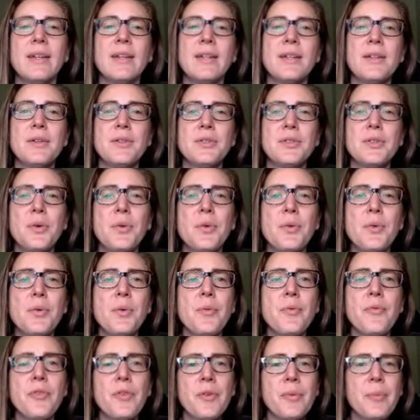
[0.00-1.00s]
So
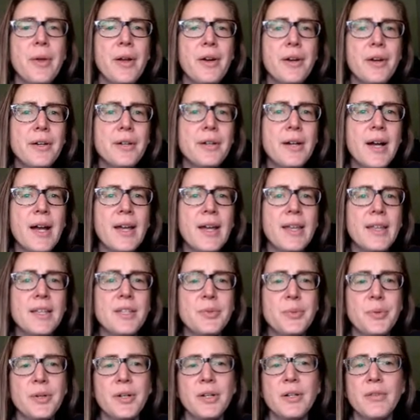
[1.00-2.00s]
for barrier islands,
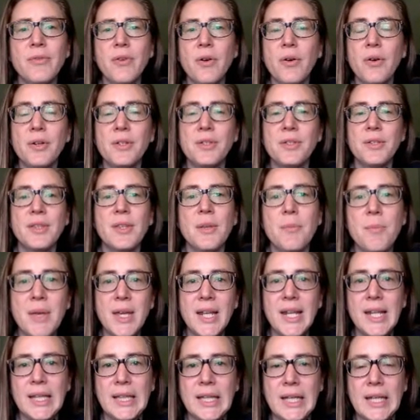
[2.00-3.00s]
we're going to focus on the
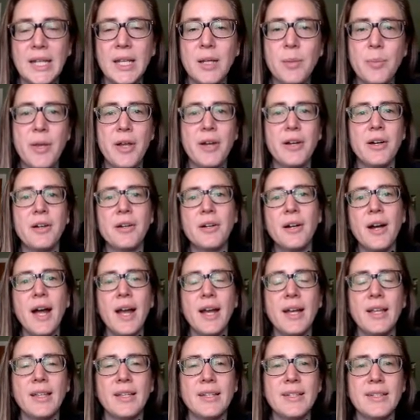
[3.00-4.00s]
mid-Atlantic barrier
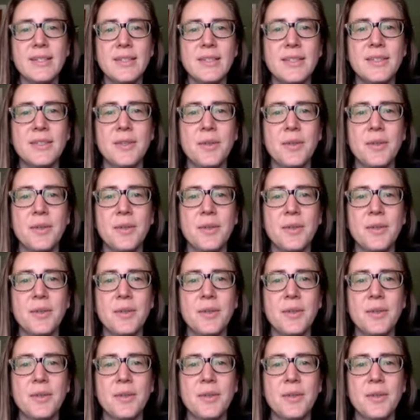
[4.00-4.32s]
islands.